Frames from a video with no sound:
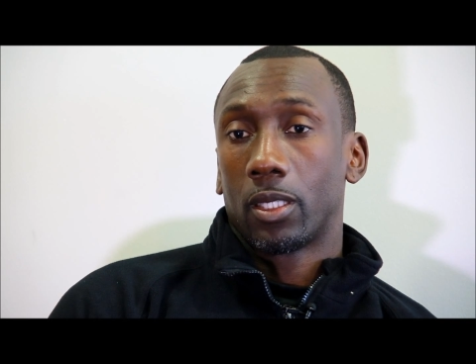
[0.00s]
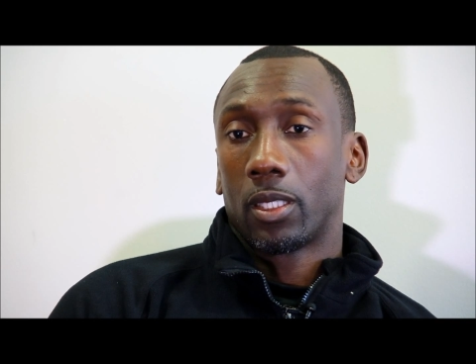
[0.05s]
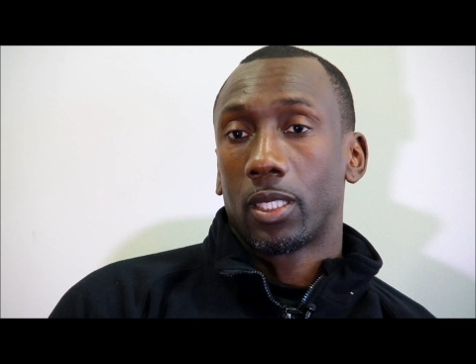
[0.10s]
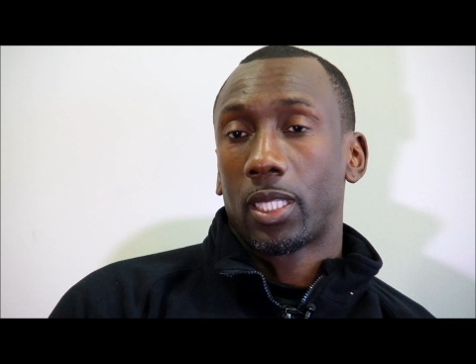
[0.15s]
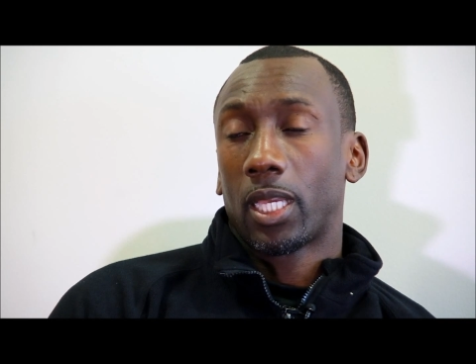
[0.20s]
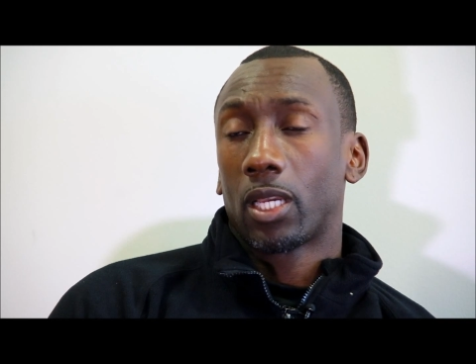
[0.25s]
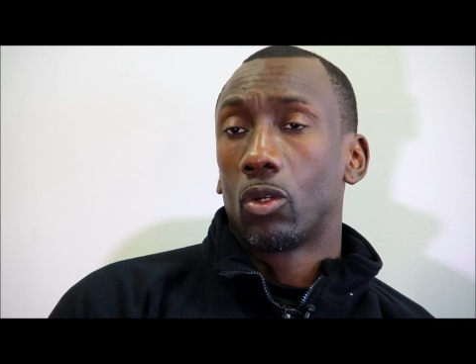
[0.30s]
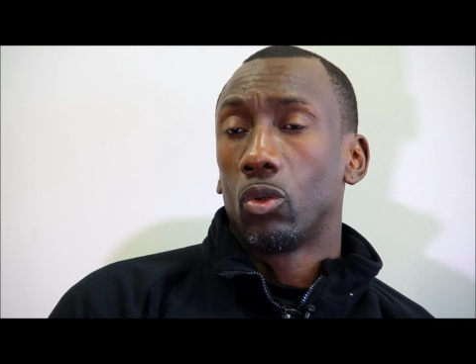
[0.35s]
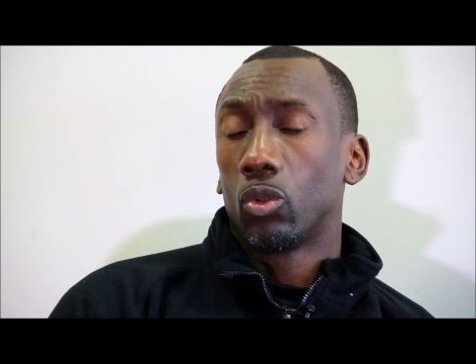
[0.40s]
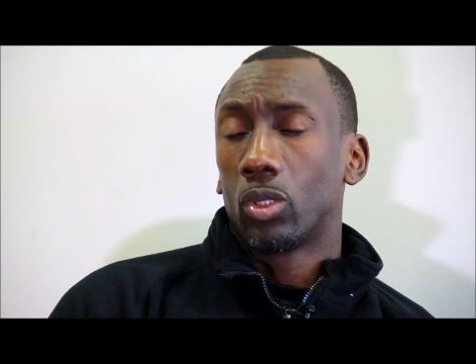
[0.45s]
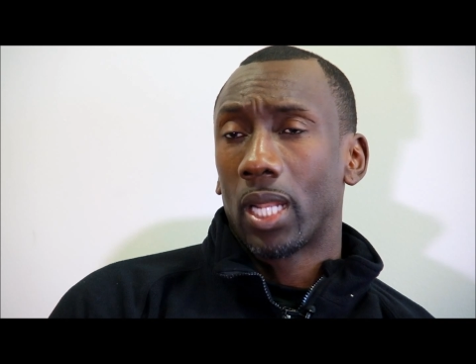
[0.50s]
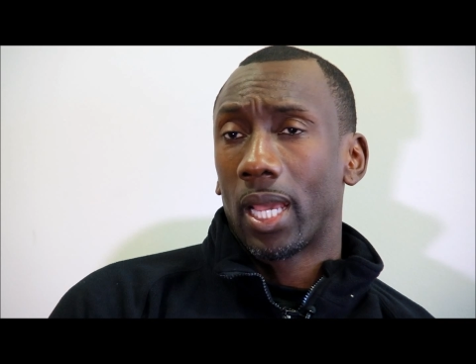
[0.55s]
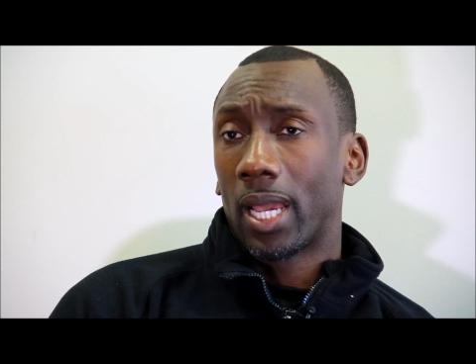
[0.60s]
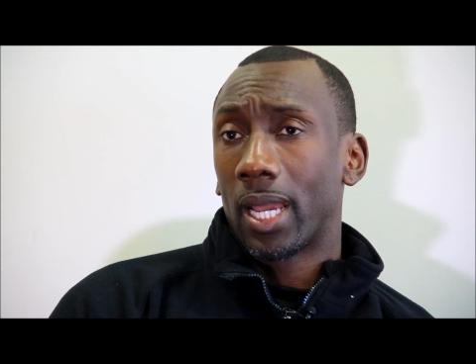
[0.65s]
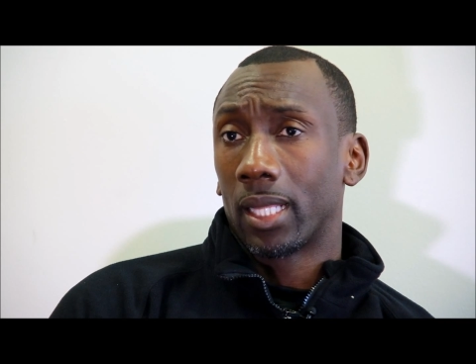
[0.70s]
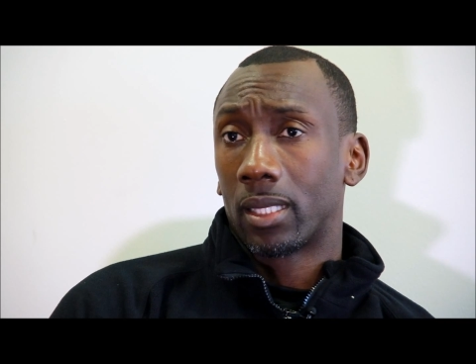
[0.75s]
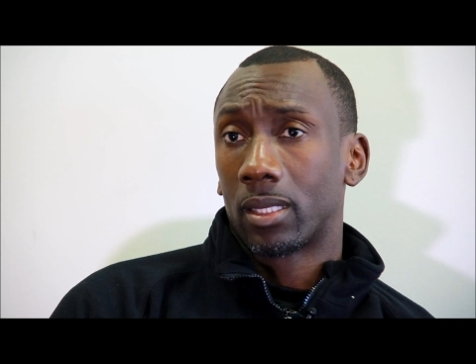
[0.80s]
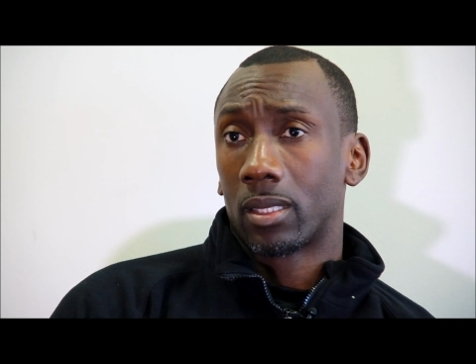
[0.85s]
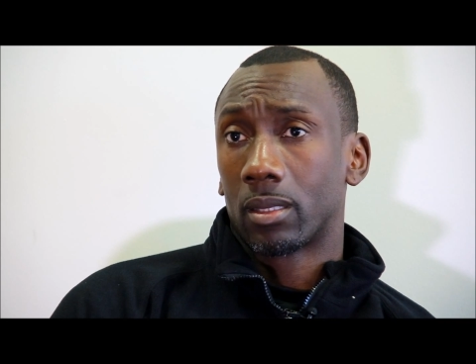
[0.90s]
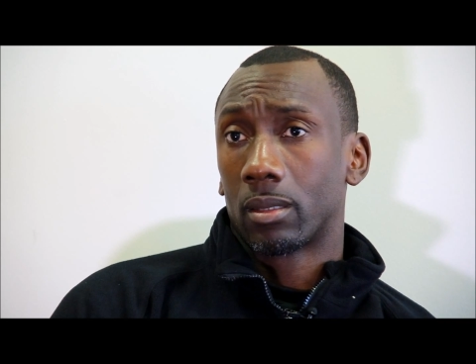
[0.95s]
they're good
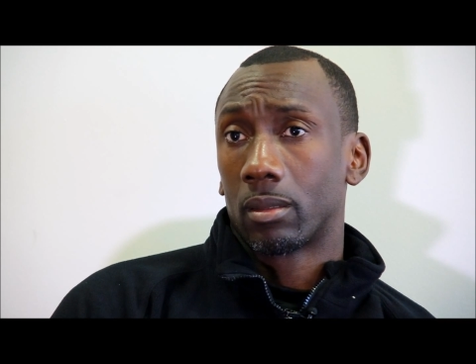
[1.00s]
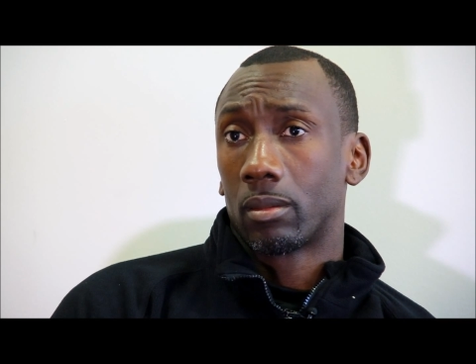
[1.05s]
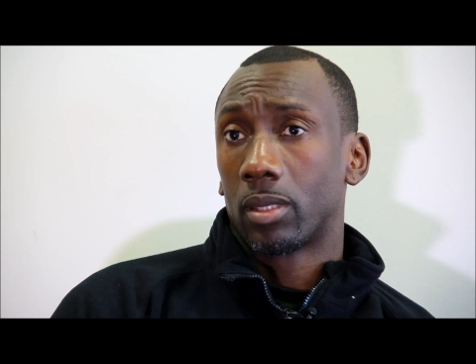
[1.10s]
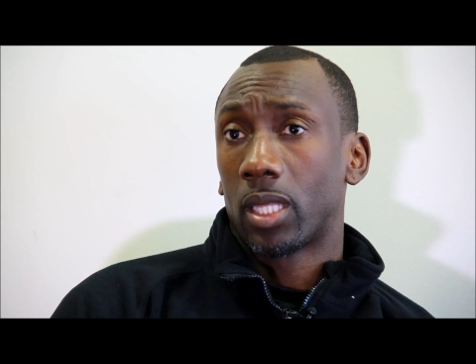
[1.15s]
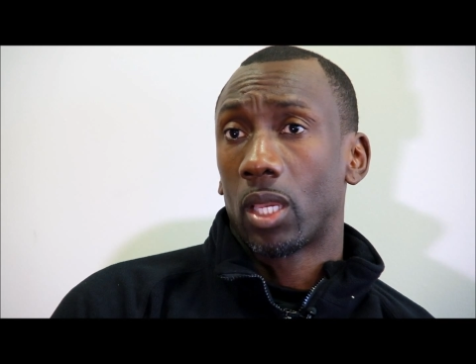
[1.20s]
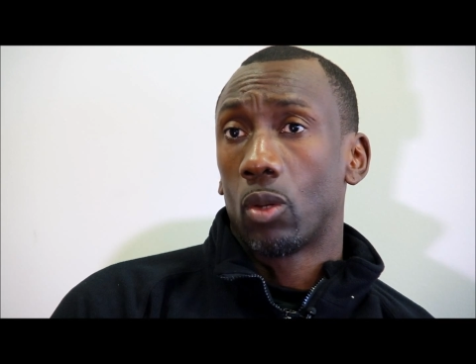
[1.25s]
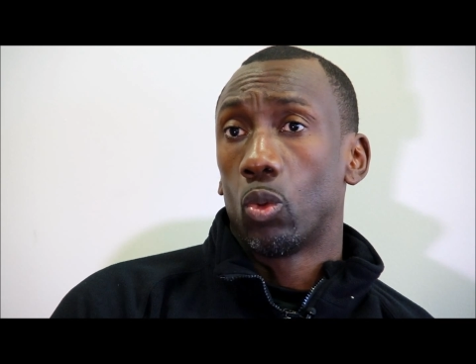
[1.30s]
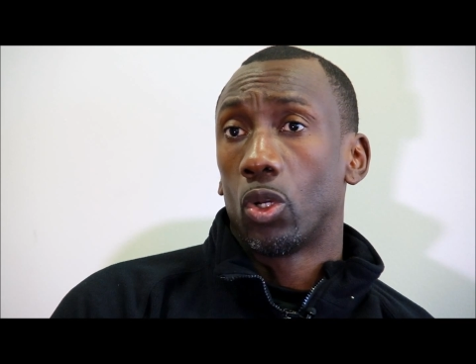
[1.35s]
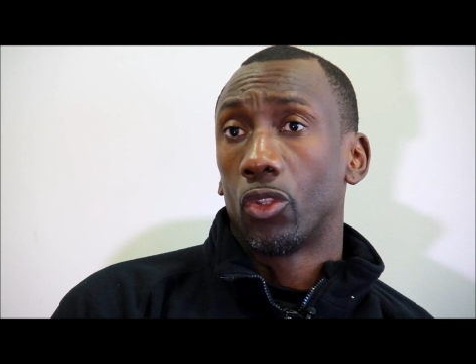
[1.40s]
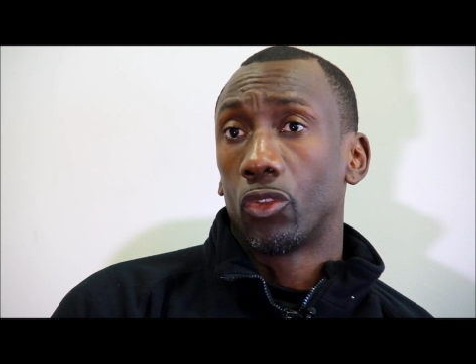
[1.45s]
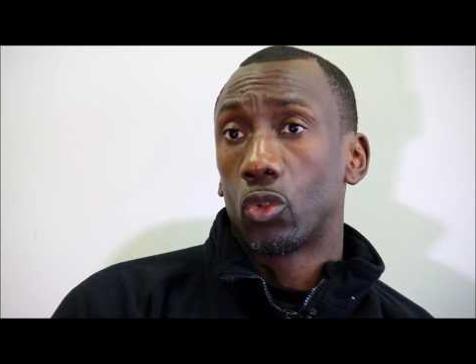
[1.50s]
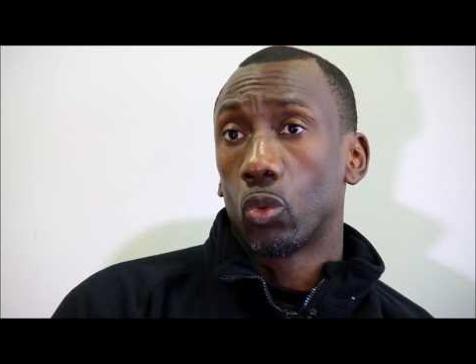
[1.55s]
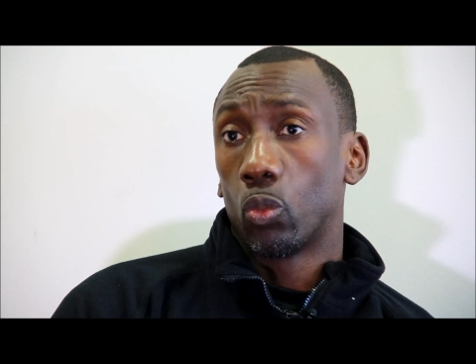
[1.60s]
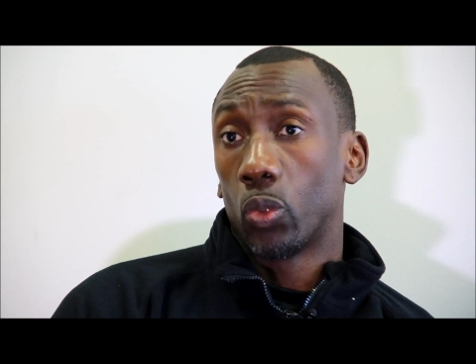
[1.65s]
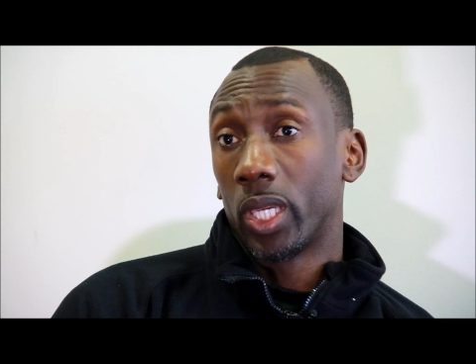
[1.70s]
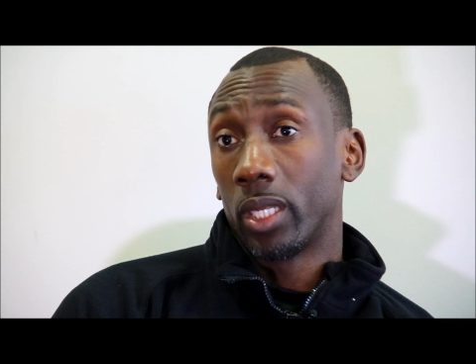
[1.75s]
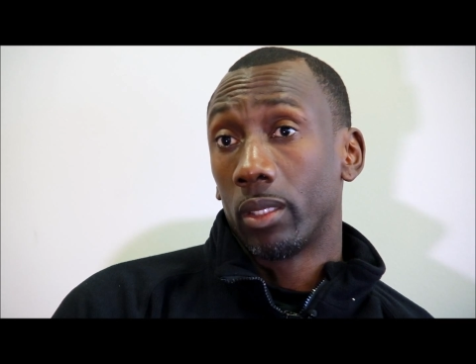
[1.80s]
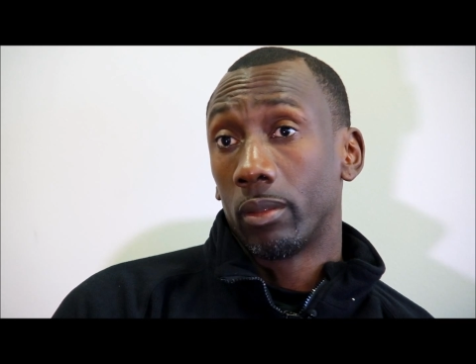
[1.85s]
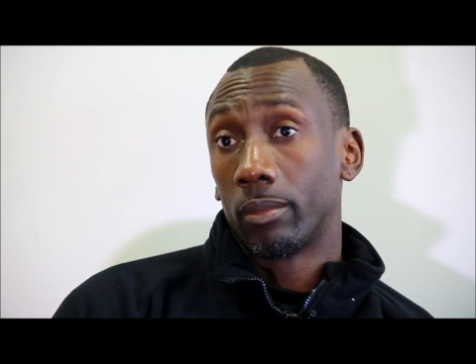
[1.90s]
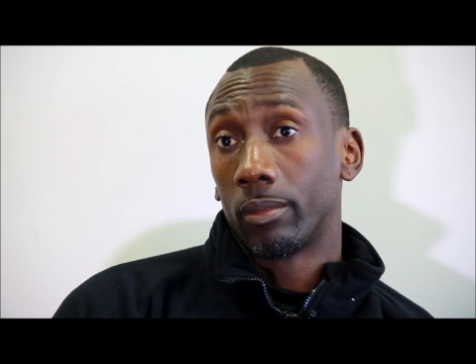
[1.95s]
lads. They want to
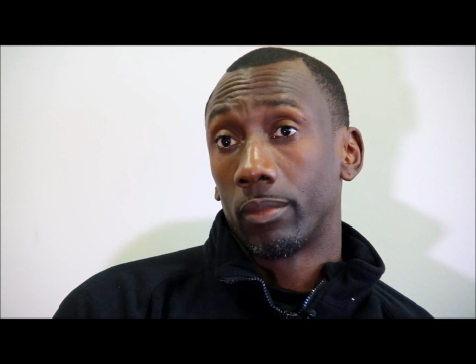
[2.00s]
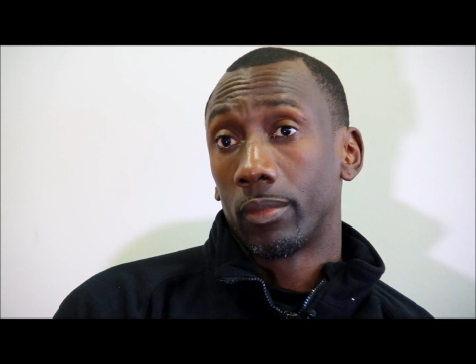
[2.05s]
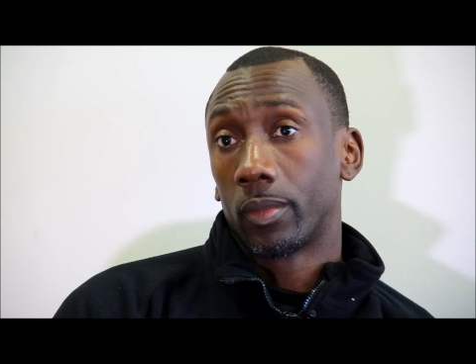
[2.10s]
win